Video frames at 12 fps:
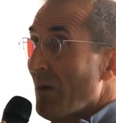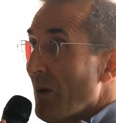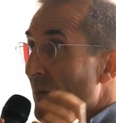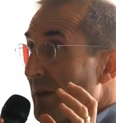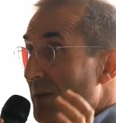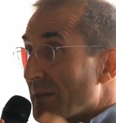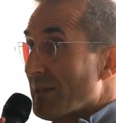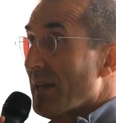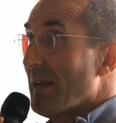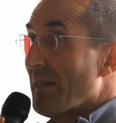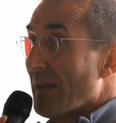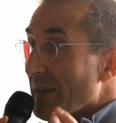we could
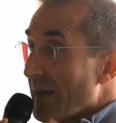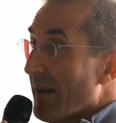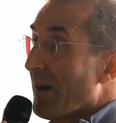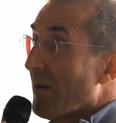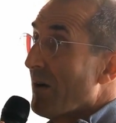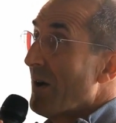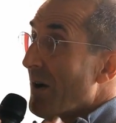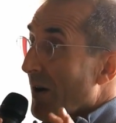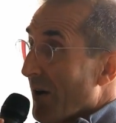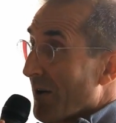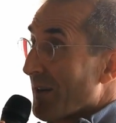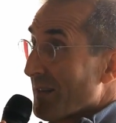say that now
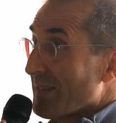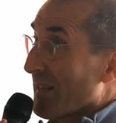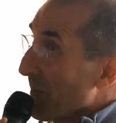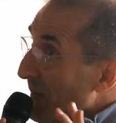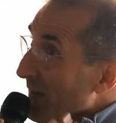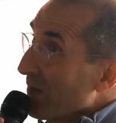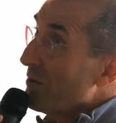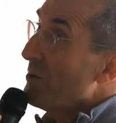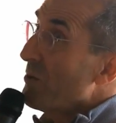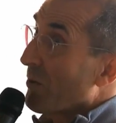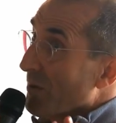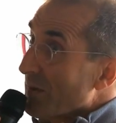artists can be a
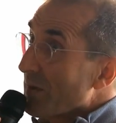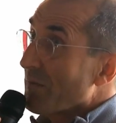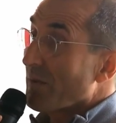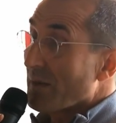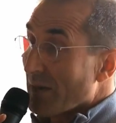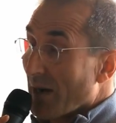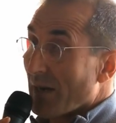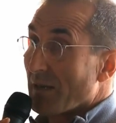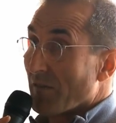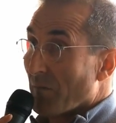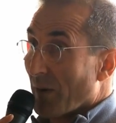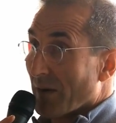new or a different kind
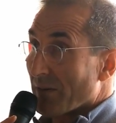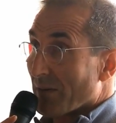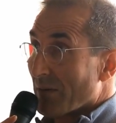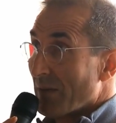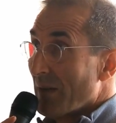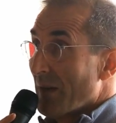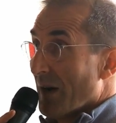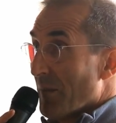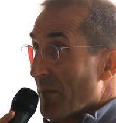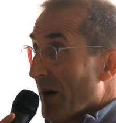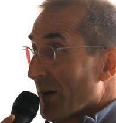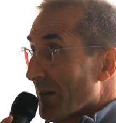of model. A
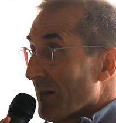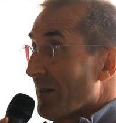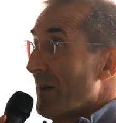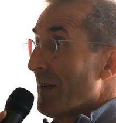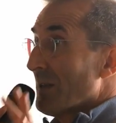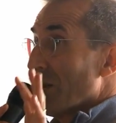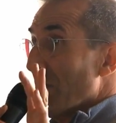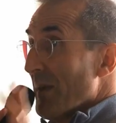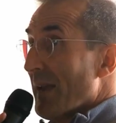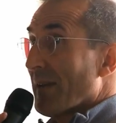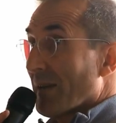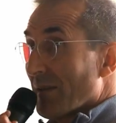model to
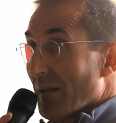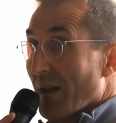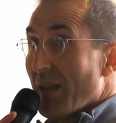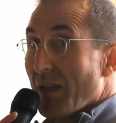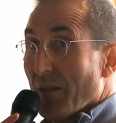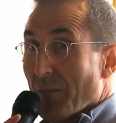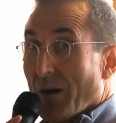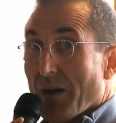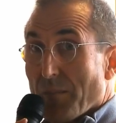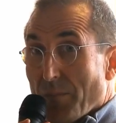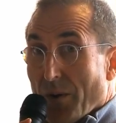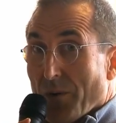make a claim
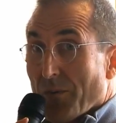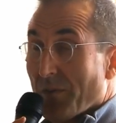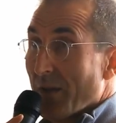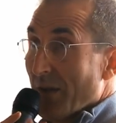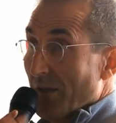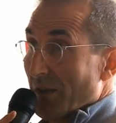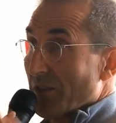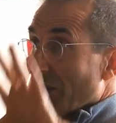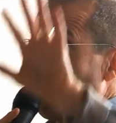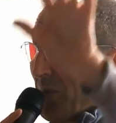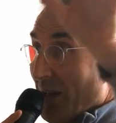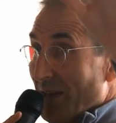on both the
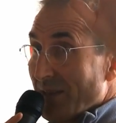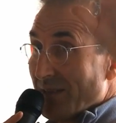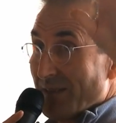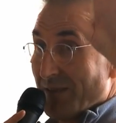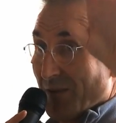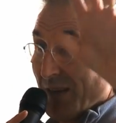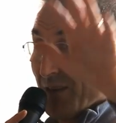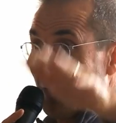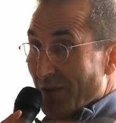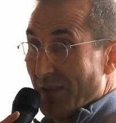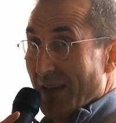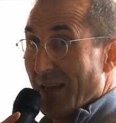surplus, right,
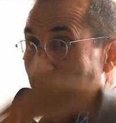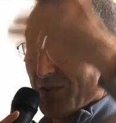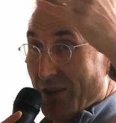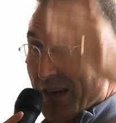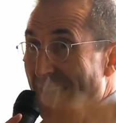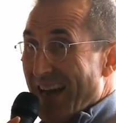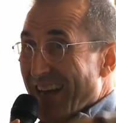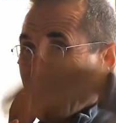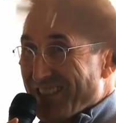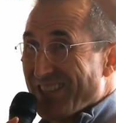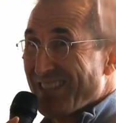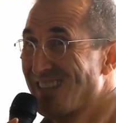all that extra
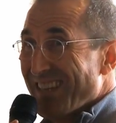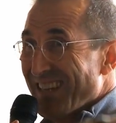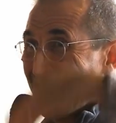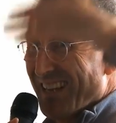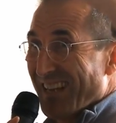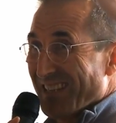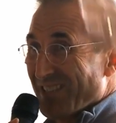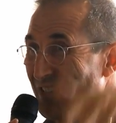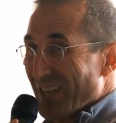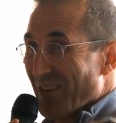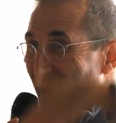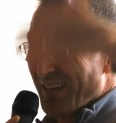cash that gets
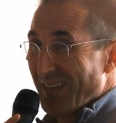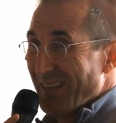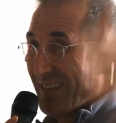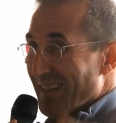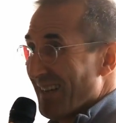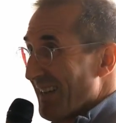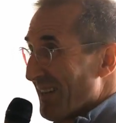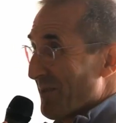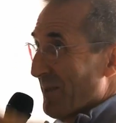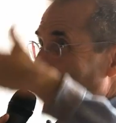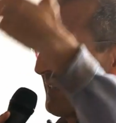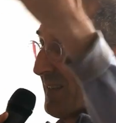generated, the
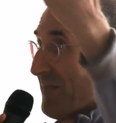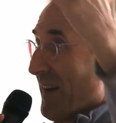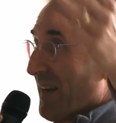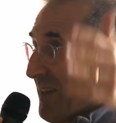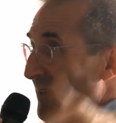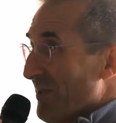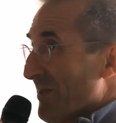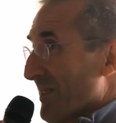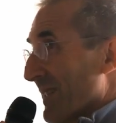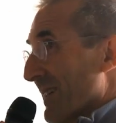increase in values,